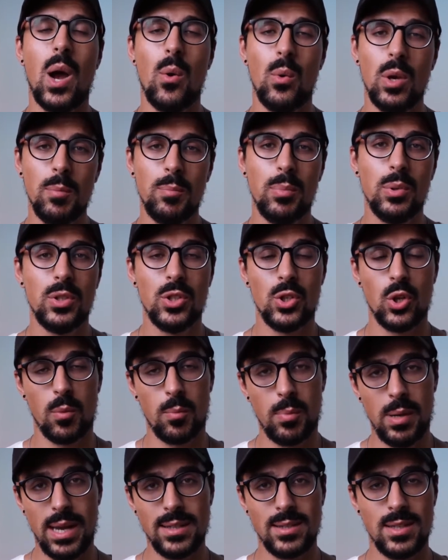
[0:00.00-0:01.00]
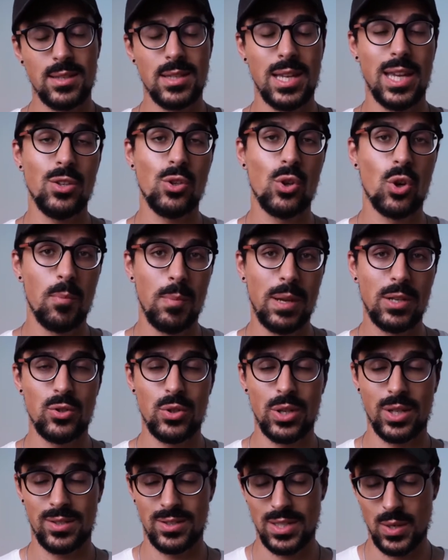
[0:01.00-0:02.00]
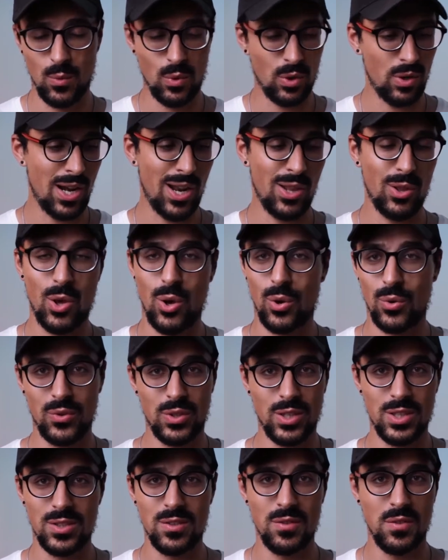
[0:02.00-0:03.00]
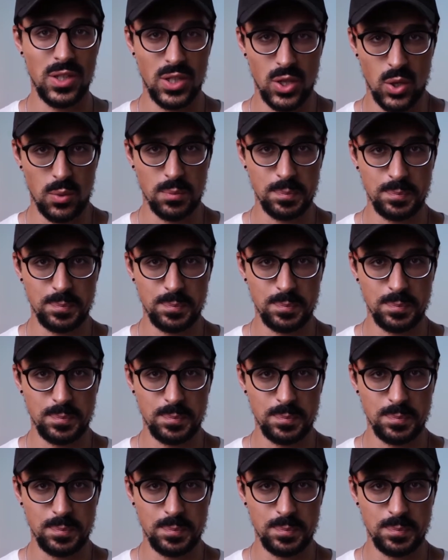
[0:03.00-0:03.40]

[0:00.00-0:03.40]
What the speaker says: I will put your prices and your metric somewhere along this video.